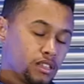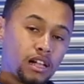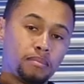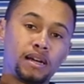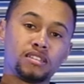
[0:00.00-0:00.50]
The
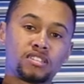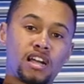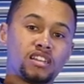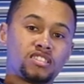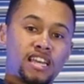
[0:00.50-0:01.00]

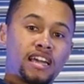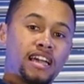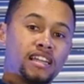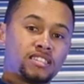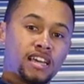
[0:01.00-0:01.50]
Alpinestars
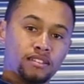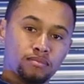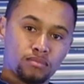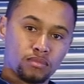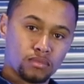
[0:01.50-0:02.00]

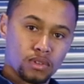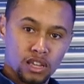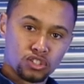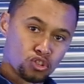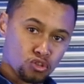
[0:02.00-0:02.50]
Tech-Air10
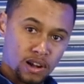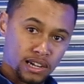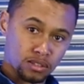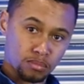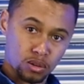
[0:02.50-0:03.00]
has two
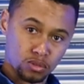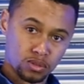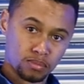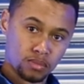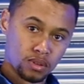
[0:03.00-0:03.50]
riding modes.